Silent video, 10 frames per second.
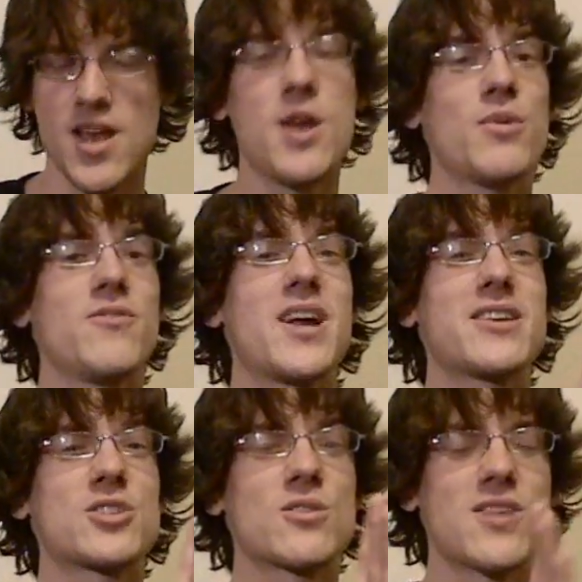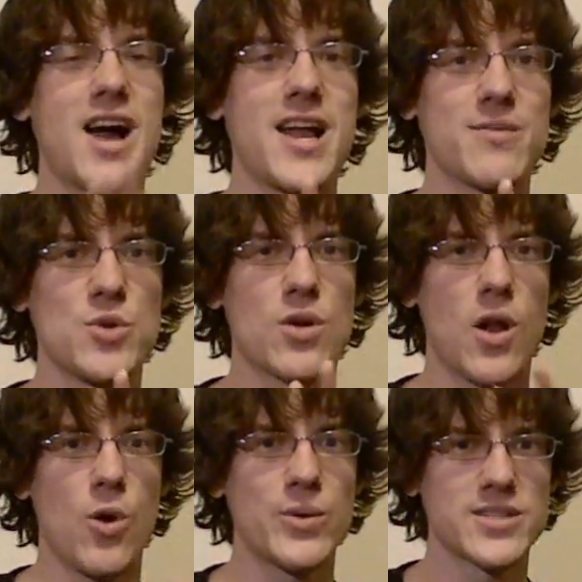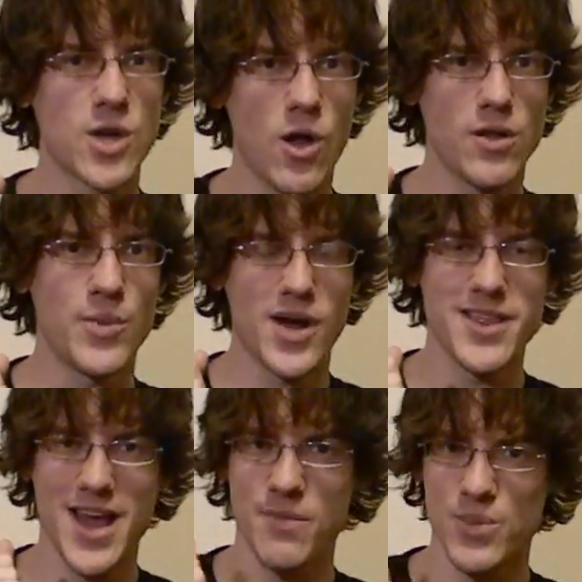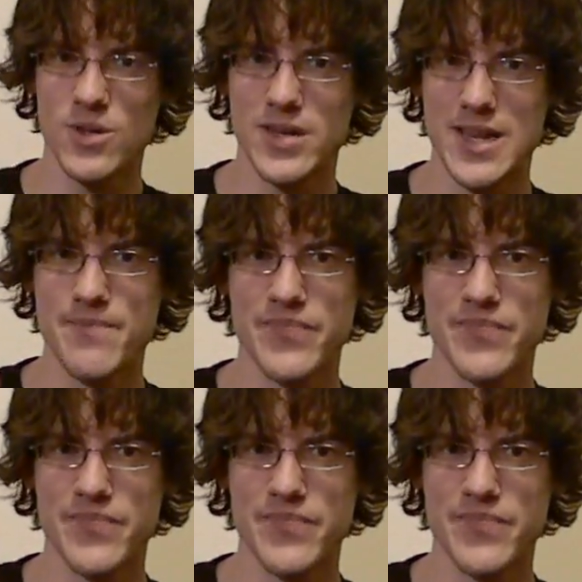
but if you got a certain item, you could always call upon that ability.